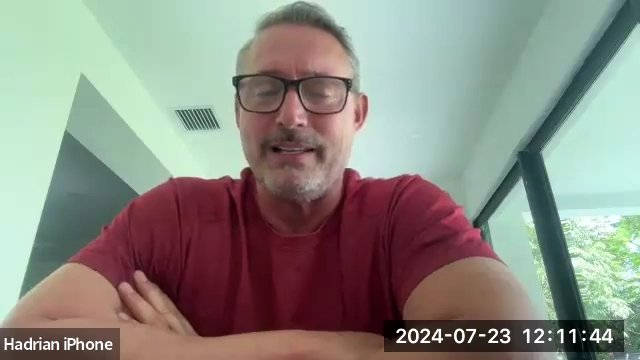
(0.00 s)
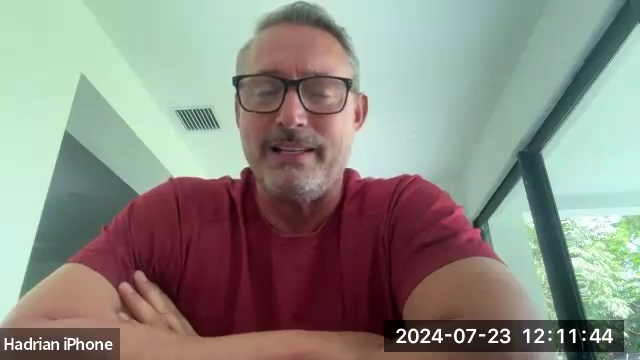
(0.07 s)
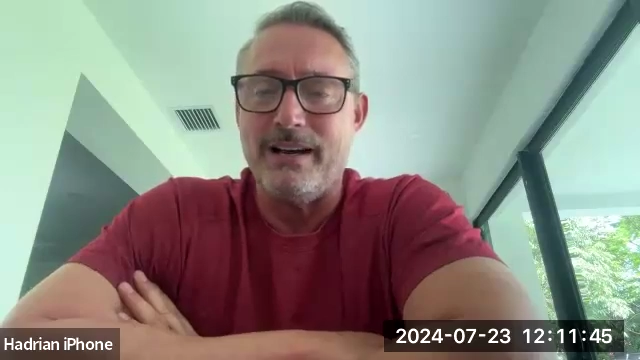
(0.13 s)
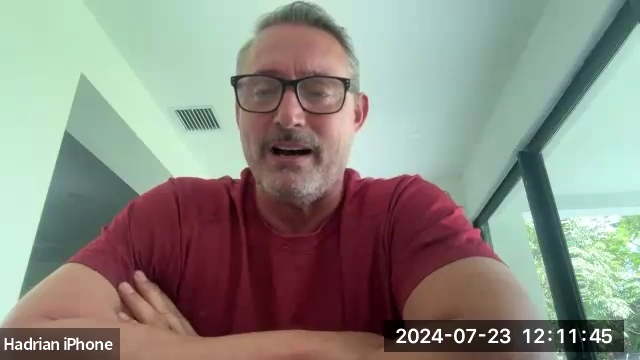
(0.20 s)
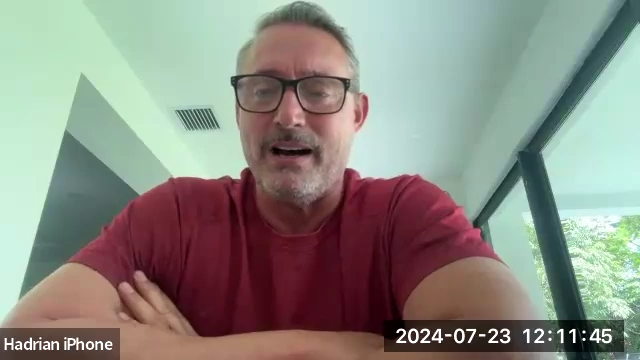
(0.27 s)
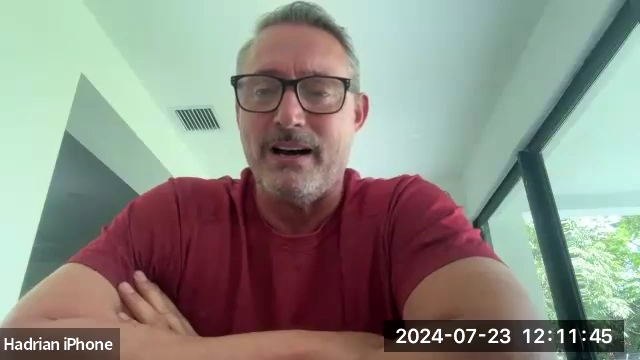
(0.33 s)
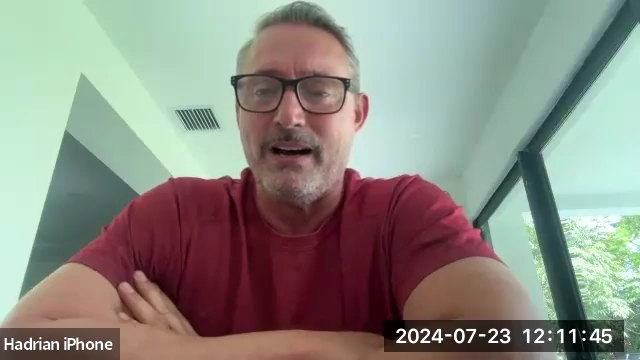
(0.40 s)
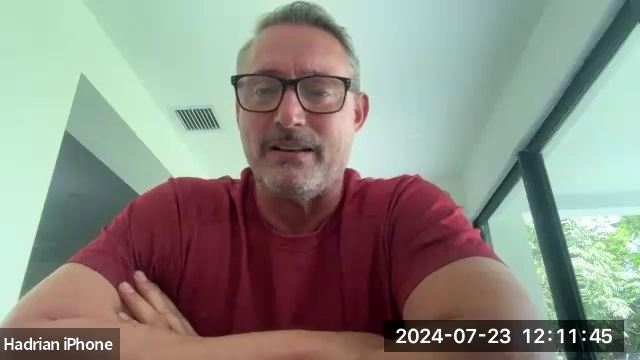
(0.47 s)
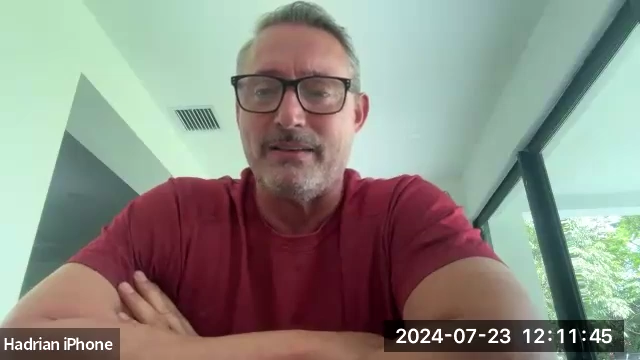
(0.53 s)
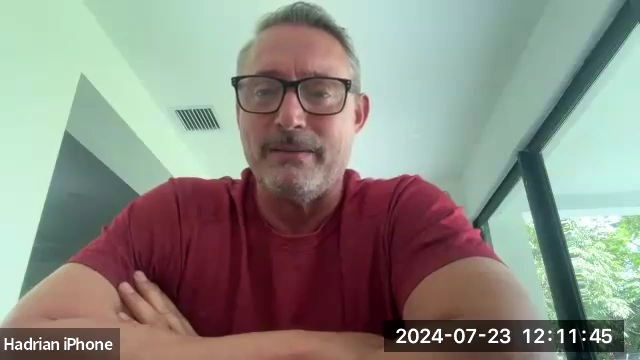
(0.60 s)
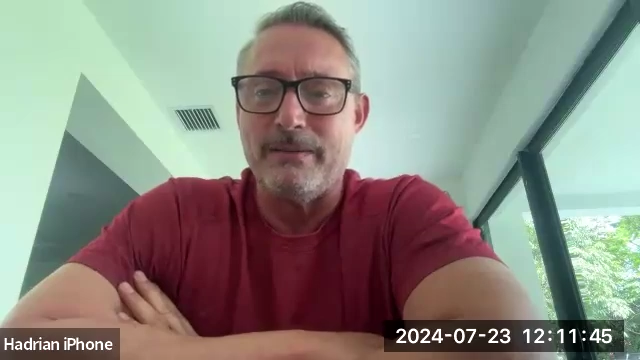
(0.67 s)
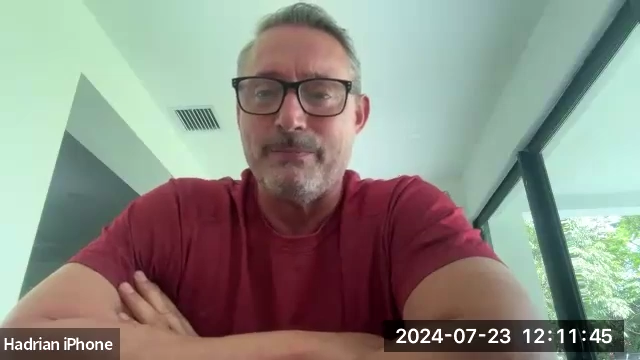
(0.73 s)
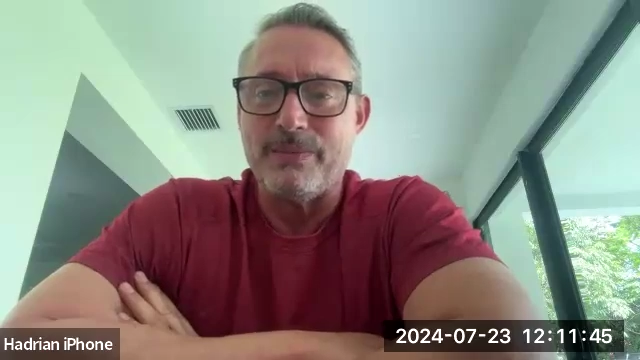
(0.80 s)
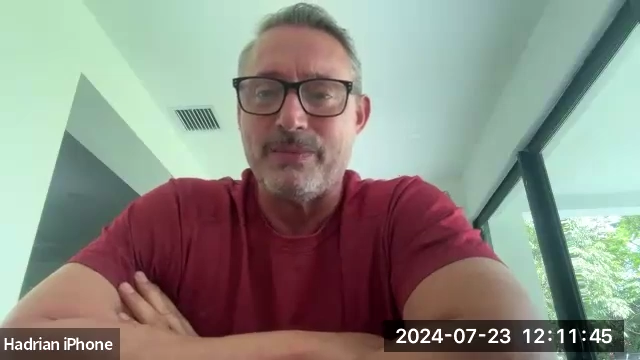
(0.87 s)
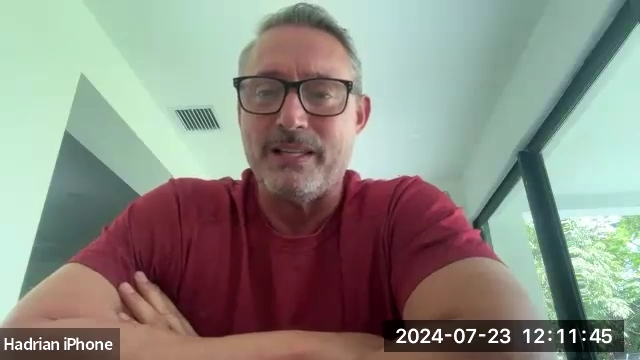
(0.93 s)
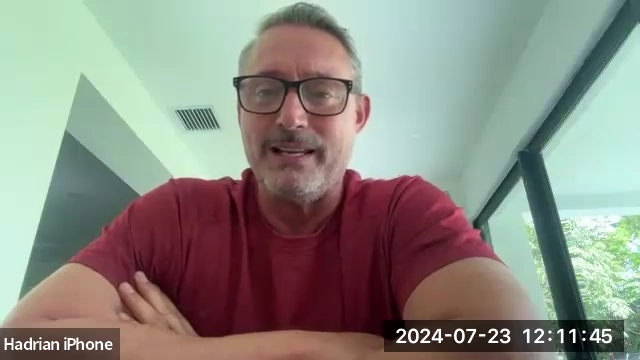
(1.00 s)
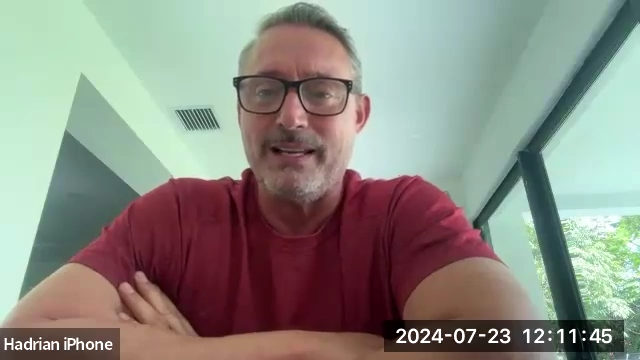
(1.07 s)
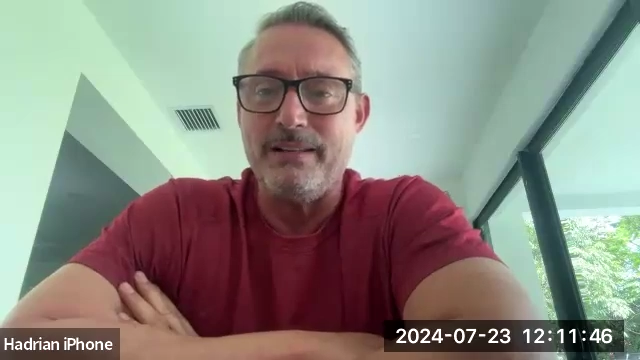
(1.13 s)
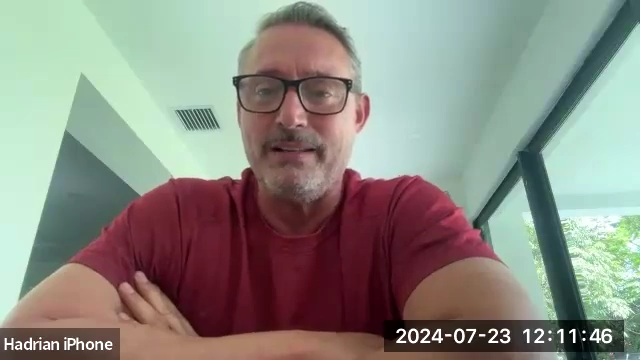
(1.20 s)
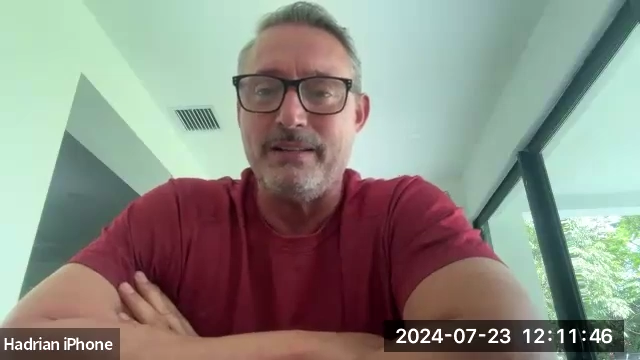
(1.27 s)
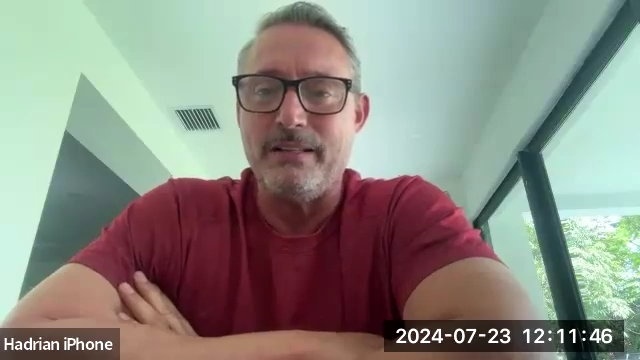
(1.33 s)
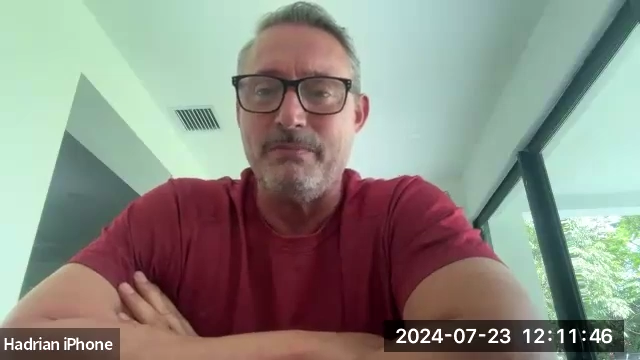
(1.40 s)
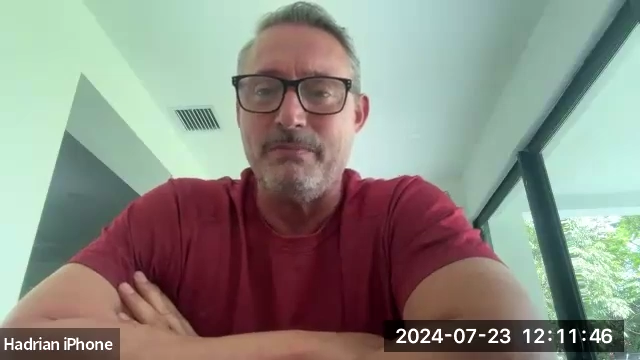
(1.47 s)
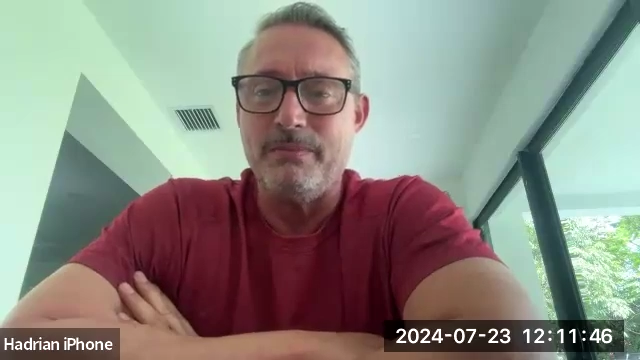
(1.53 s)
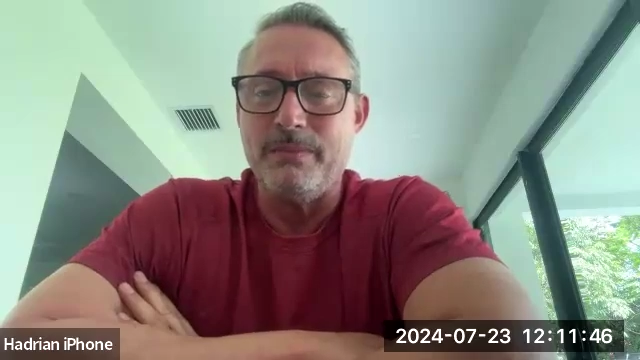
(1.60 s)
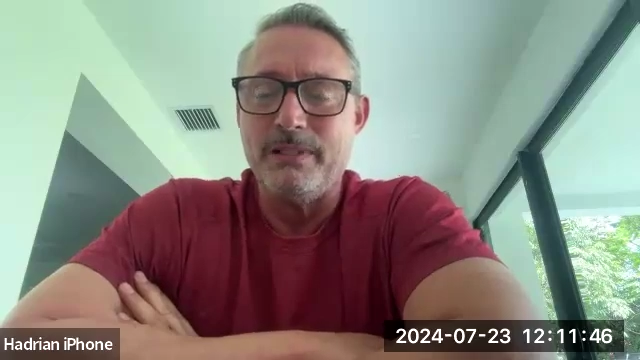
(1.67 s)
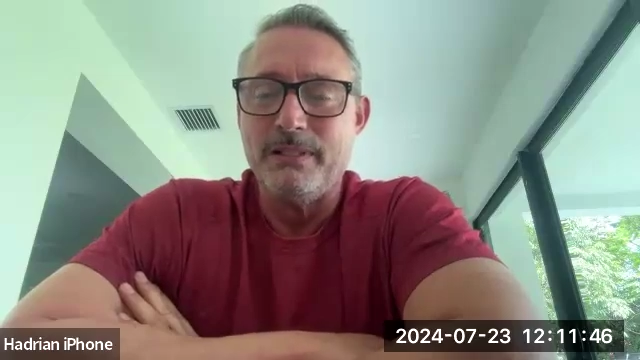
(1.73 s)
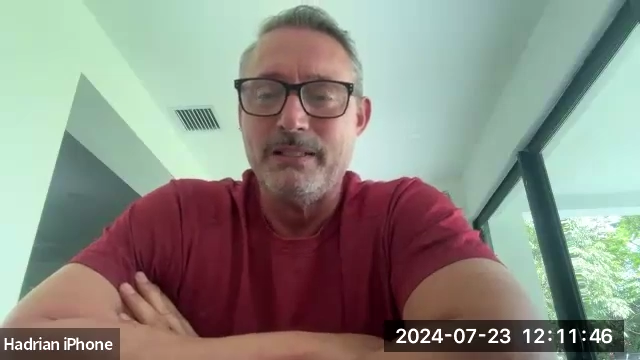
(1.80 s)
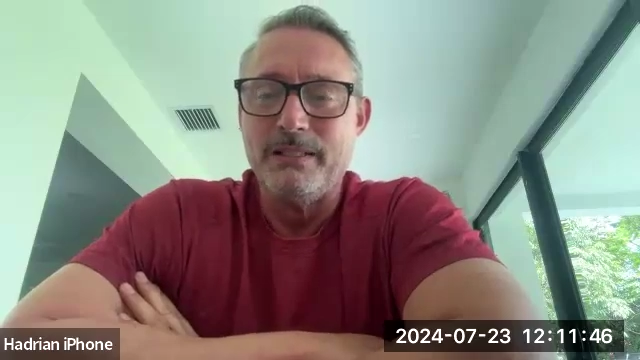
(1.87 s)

the art in them.